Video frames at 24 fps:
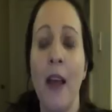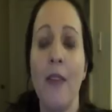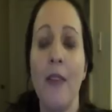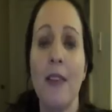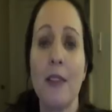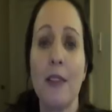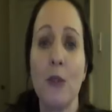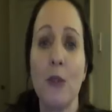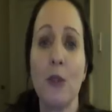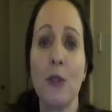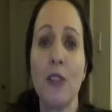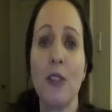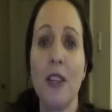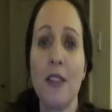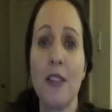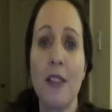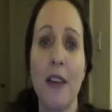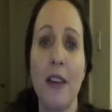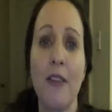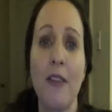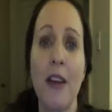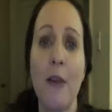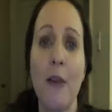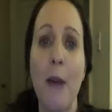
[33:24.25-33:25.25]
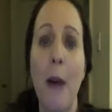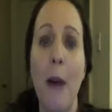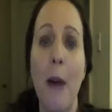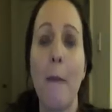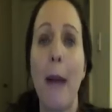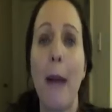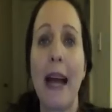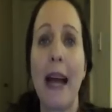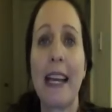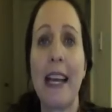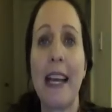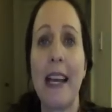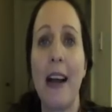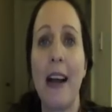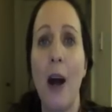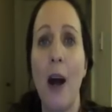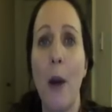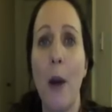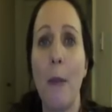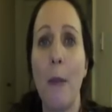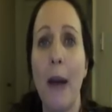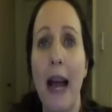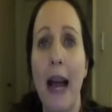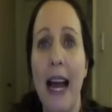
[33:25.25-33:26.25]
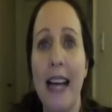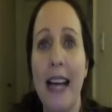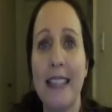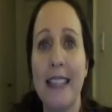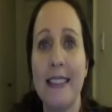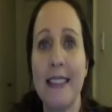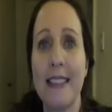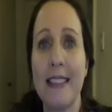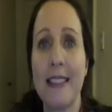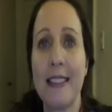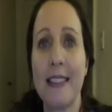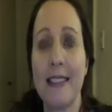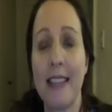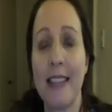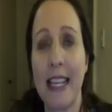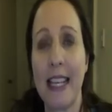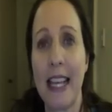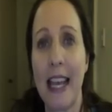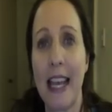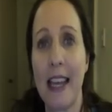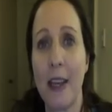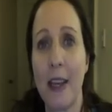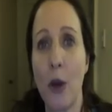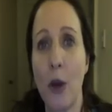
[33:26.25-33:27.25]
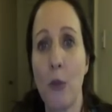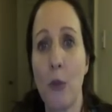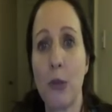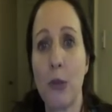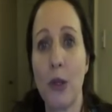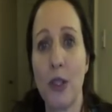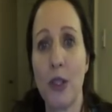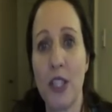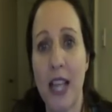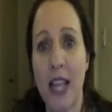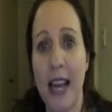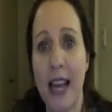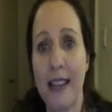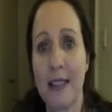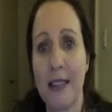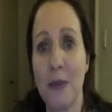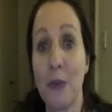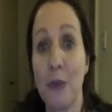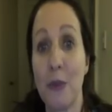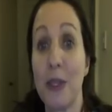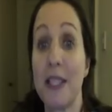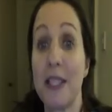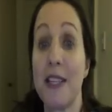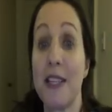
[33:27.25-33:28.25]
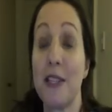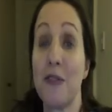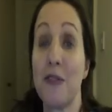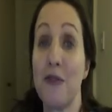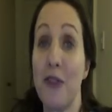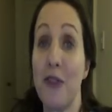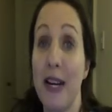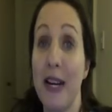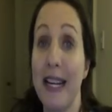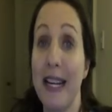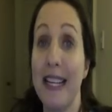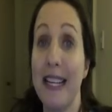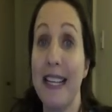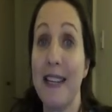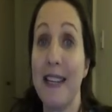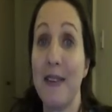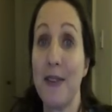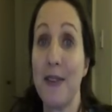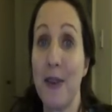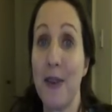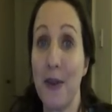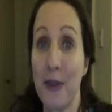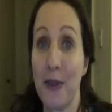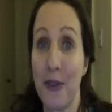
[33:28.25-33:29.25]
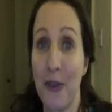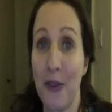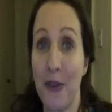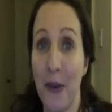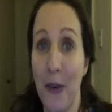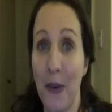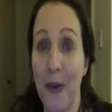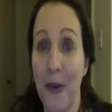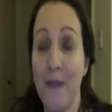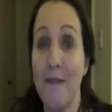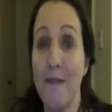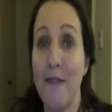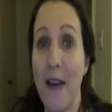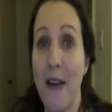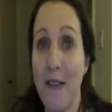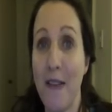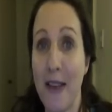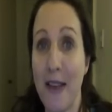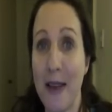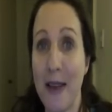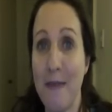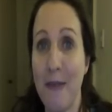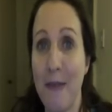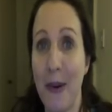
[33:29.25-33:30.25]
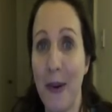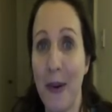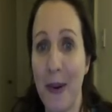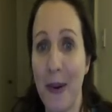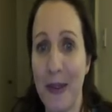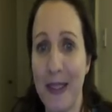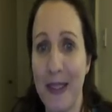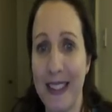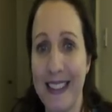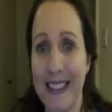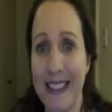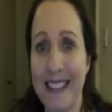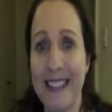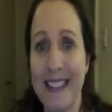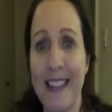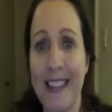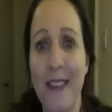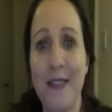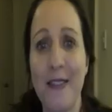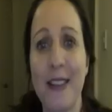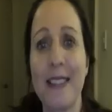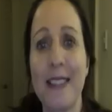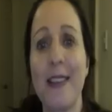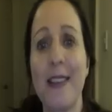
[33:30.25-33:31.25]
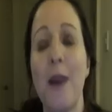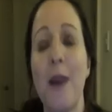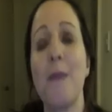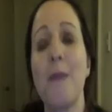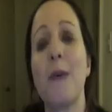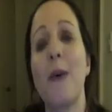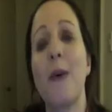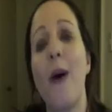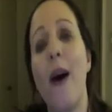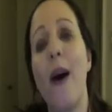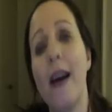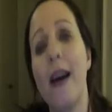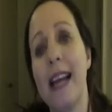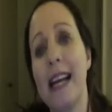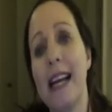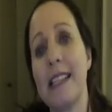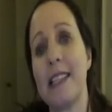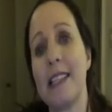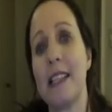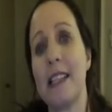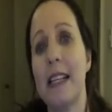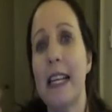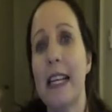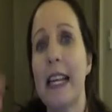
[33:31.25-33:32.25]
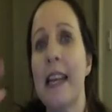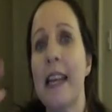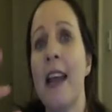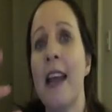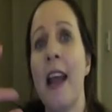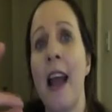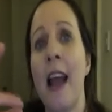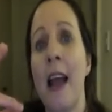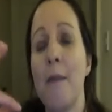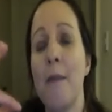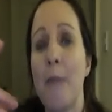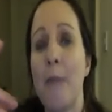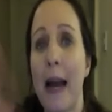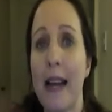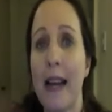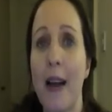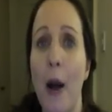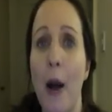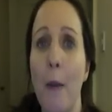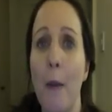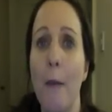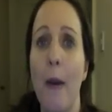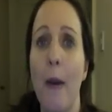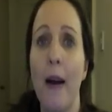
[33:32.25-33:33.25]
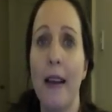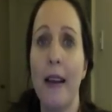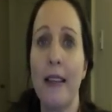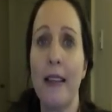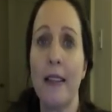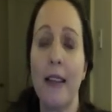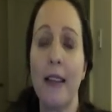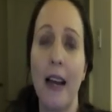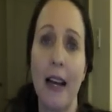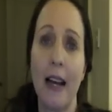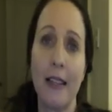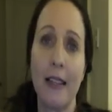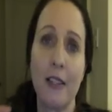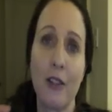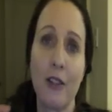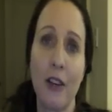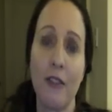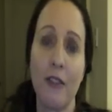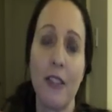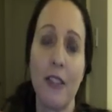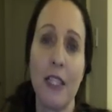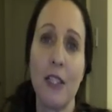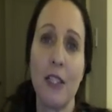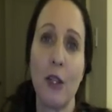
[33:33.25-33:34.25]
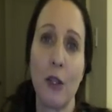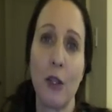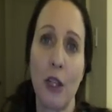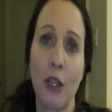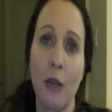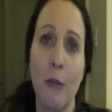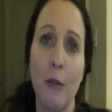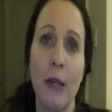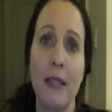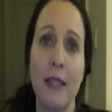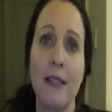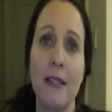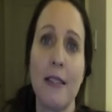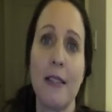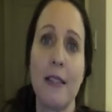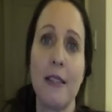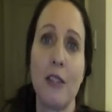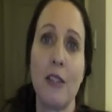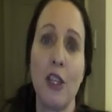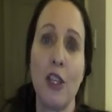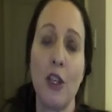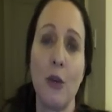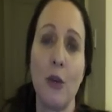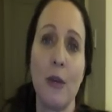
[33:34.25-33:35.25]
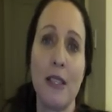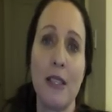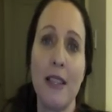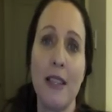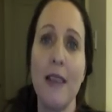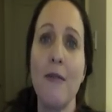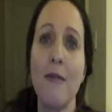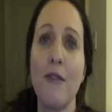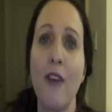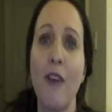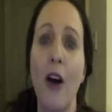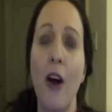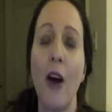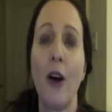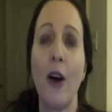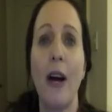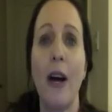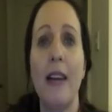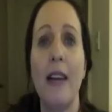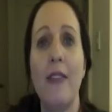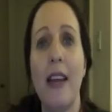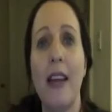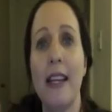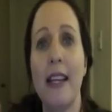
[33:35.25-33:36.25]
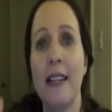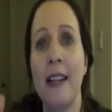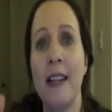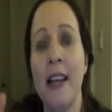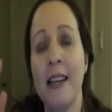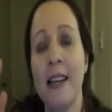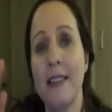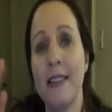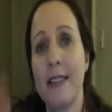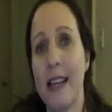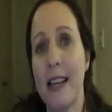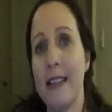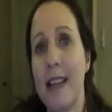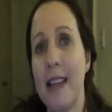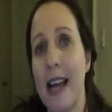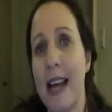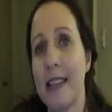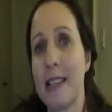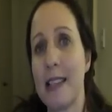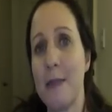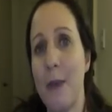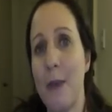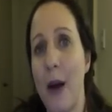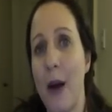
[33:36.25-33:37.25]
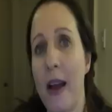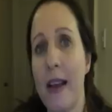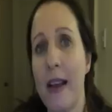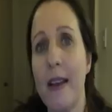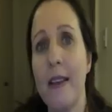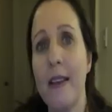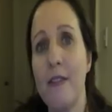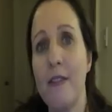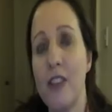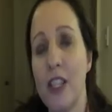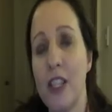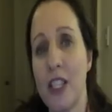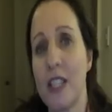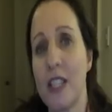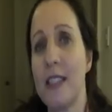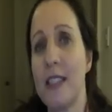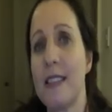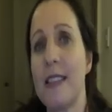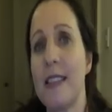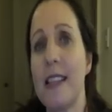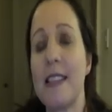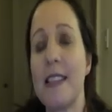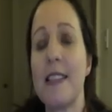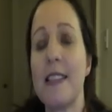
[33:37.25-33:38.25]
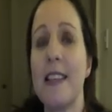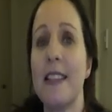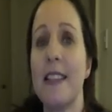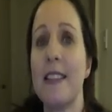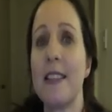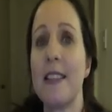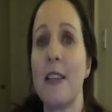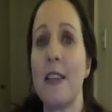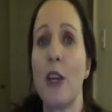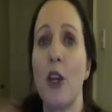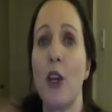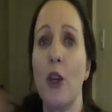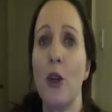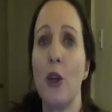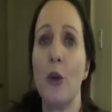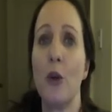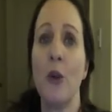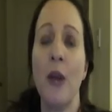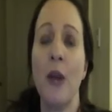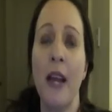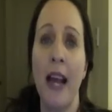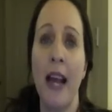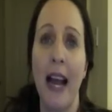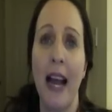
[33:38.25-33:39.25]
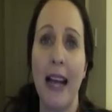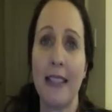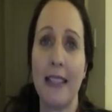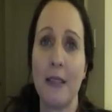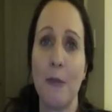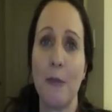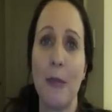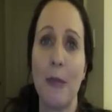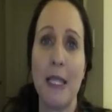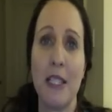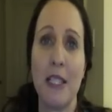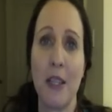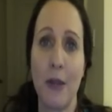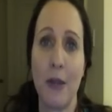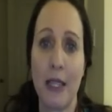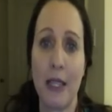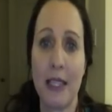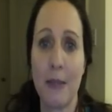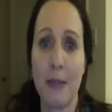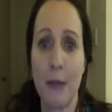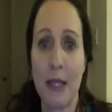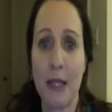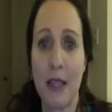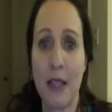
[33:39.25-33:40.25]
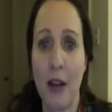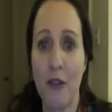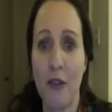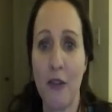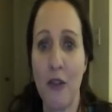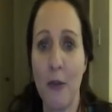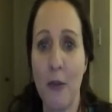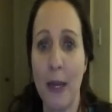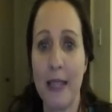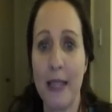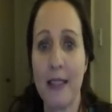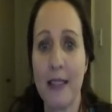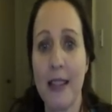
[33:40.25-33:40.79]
There's also stuff here about backing up and syncing your projects, which is really useful. Very important. So for example, I actually back up my Scrivener documents to a zip file and then send that to my virtual assistant, who has been doing some stuff for me.